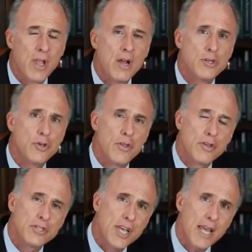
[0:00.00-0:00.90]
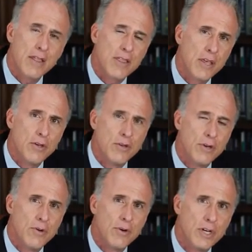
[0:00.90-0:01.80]
So the second thing you
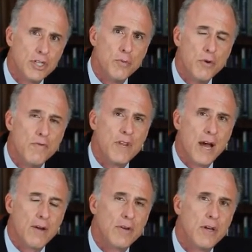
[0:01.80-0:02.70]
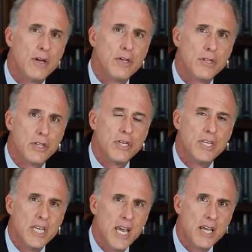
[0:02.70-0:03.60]
do is you move down to the
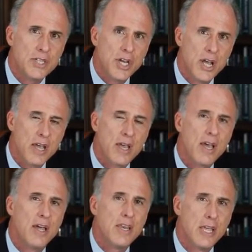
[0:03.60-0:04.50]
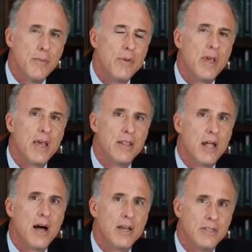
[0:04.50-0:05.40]
DHA and EPA
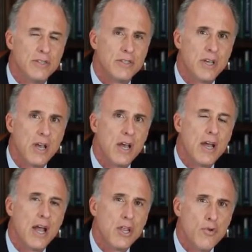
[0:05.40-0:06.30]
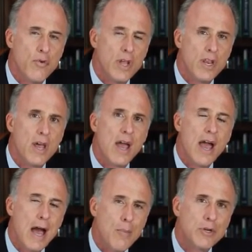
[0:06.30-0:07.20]
lines and you read
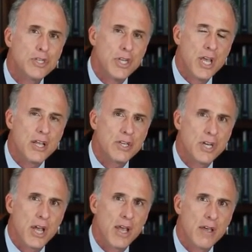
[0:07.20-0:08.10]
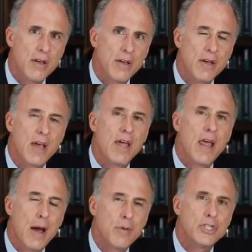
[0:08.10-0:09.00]
how much DHA and
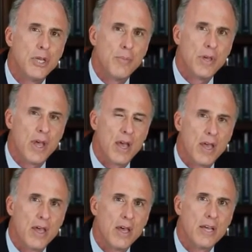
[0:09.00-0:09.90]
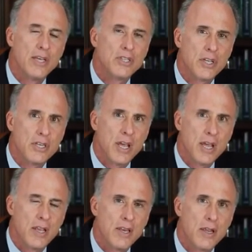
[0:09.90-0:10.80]
how much EPA is
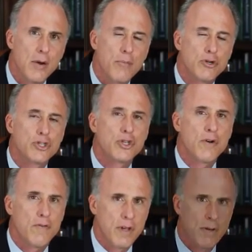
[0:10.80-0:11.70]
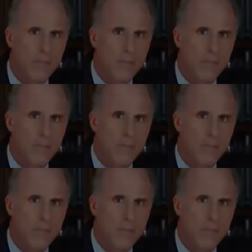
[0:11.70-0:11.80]
contained per serving.